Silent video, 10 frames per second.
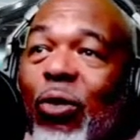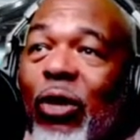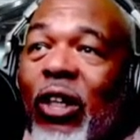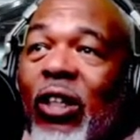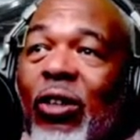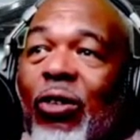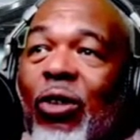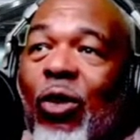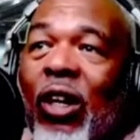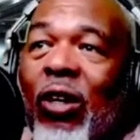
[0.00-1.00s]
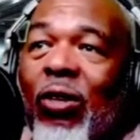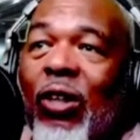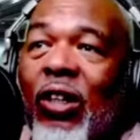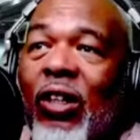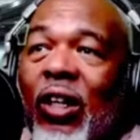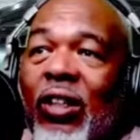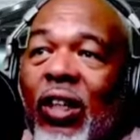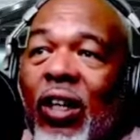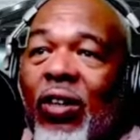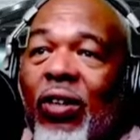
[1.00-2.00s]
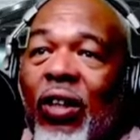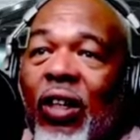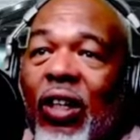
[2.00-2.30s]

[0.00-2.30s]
We need to go ahead and get that together.